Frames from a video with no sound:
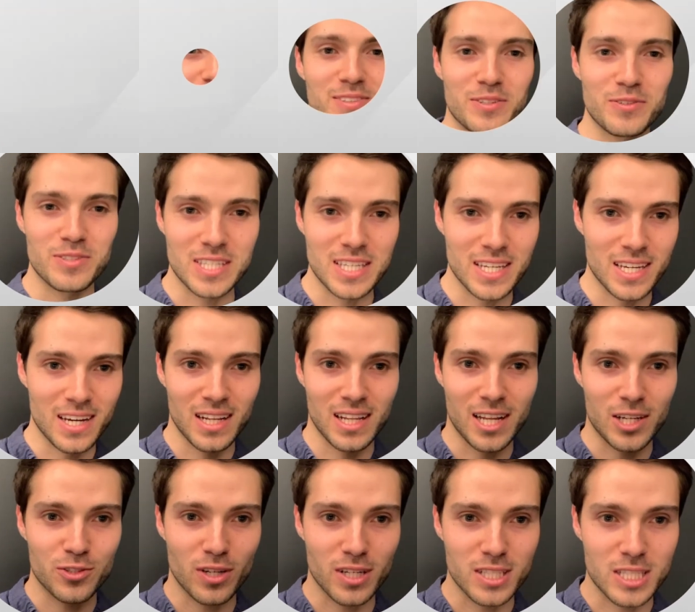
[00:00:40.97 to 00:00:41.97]
You see an
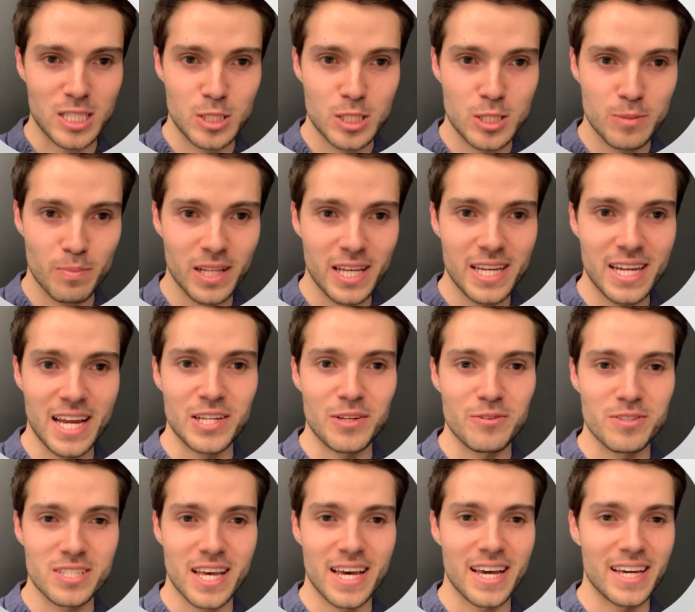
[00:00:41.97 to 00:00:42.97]
electron split and
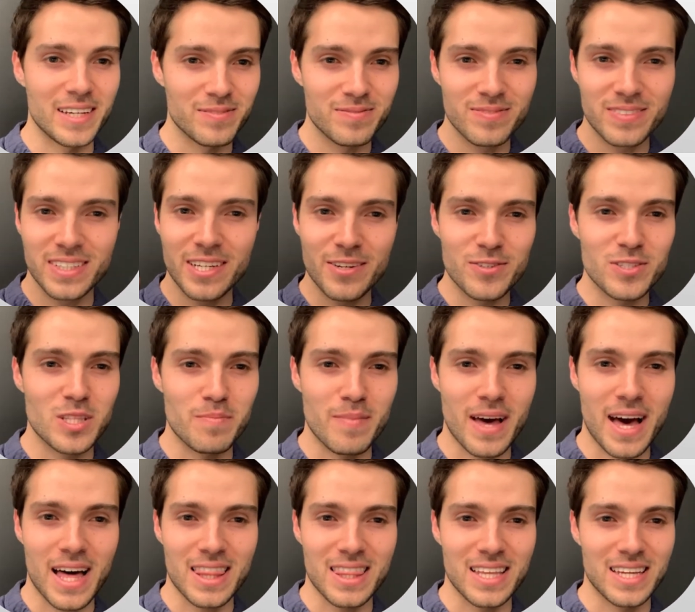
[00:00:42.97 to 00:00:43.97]
you say, here's the
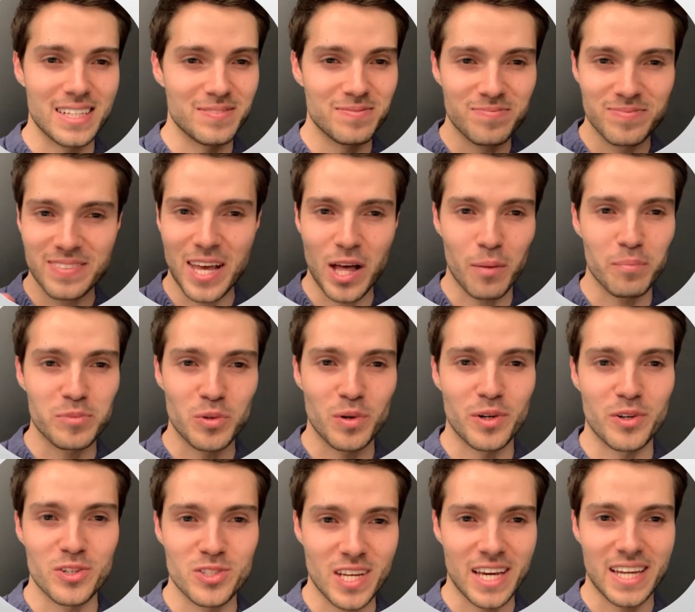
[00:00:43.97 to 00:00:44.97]
math that helps you
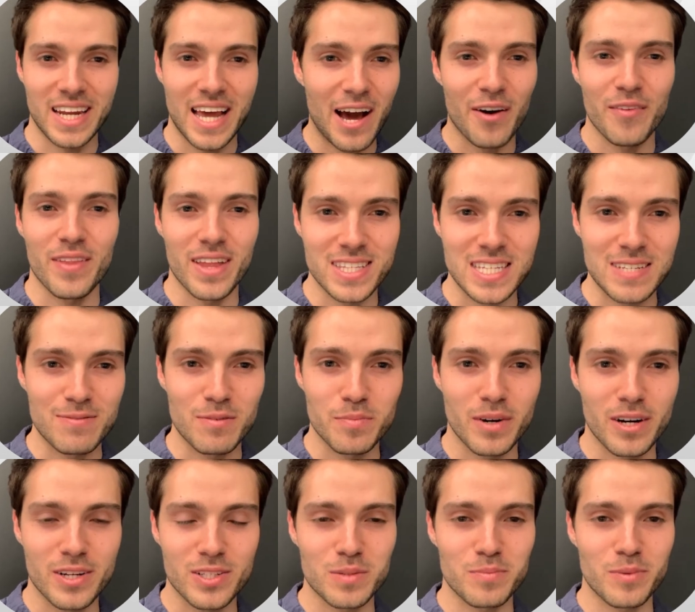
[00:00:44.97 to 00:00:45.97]
understand how that's even
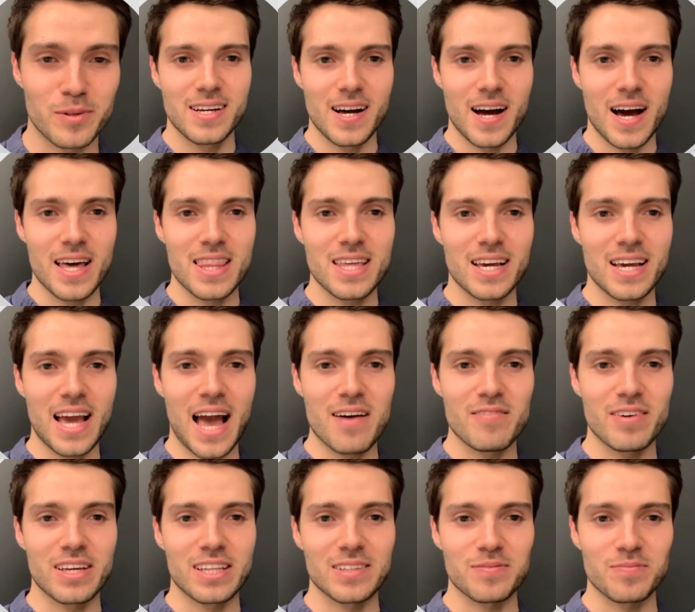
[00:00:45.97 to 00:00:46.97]
possible. I think
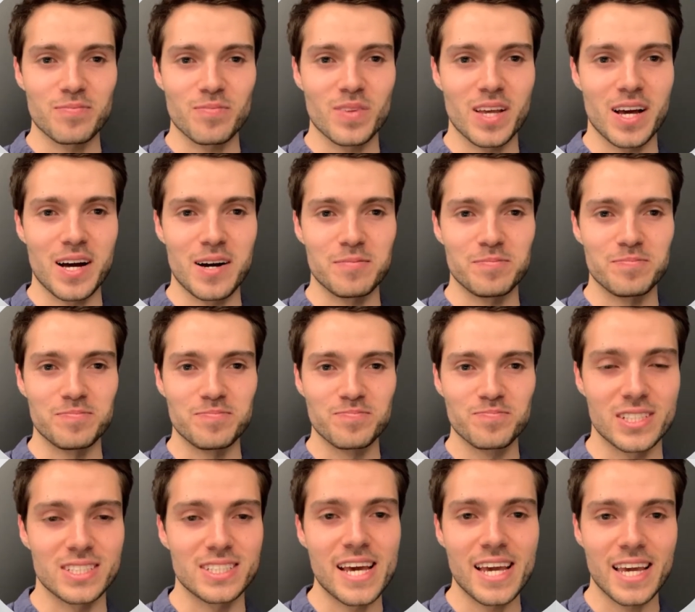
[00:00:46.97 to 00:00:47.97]
having um,
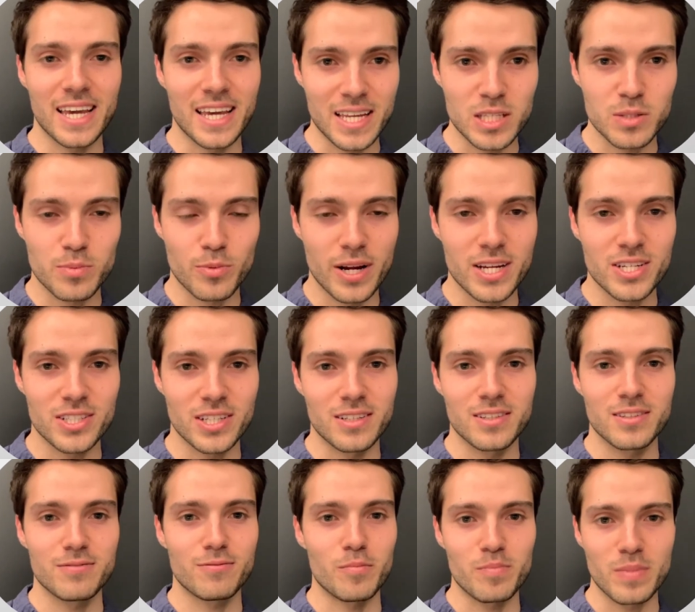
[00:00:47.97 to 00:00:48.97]
taking inspiration
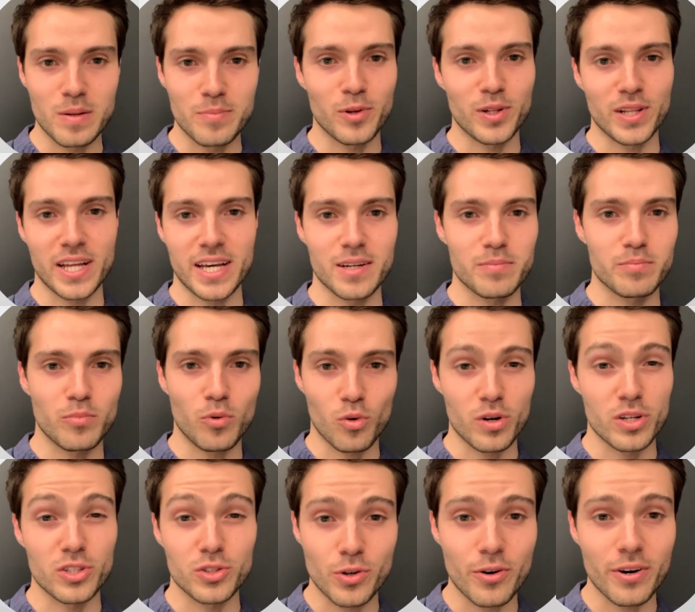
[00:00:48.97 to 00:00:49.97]
from people like
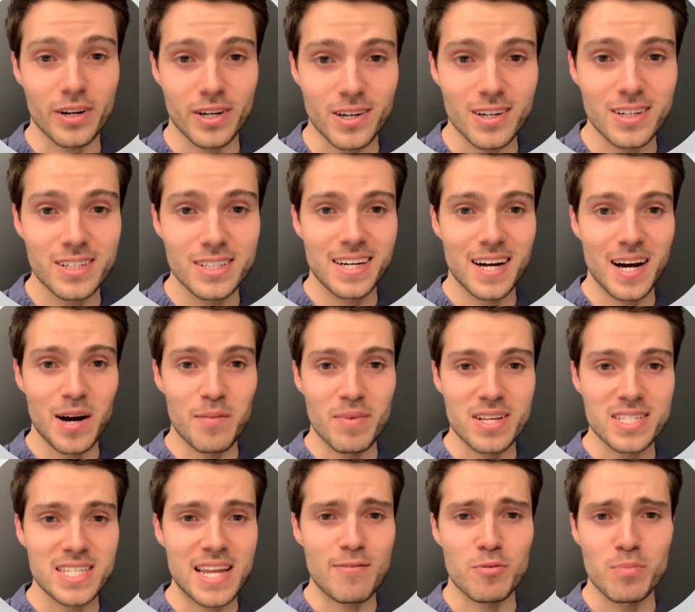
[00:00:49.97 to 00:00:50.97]
Bohr and Schrodinger um,
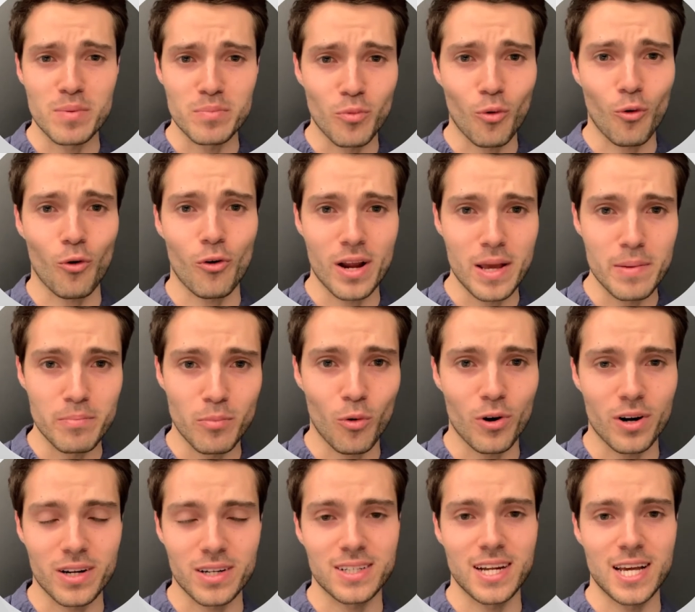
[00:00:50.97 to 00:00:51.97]
has never been more
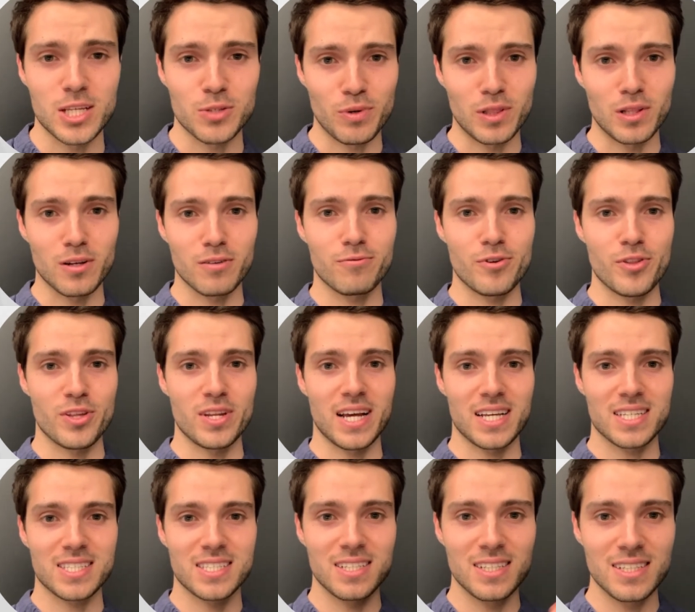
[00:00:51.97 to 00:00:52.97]
important as we look for the
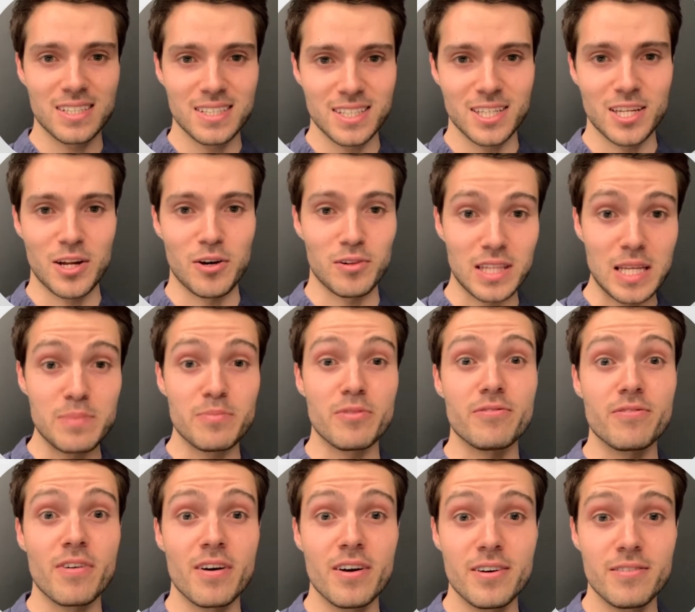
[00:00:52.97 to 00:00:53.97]
next you know, leap of
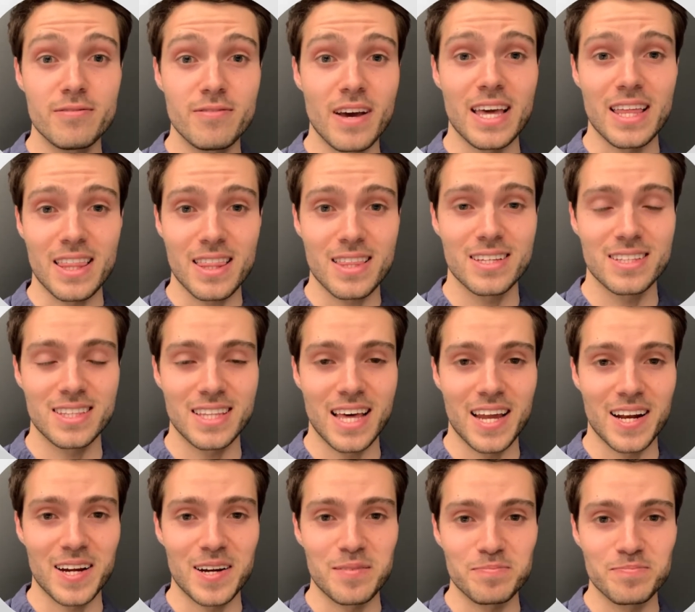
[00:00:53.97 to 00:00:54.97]
faith
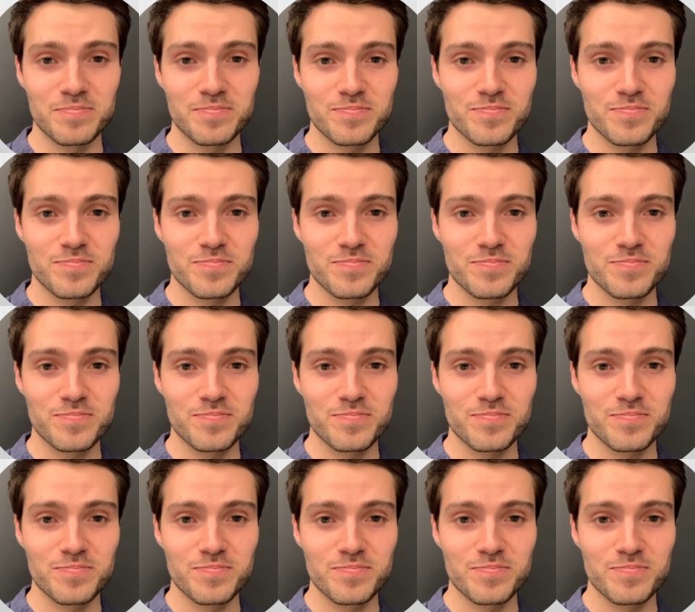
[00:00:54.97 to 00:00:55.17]
that um,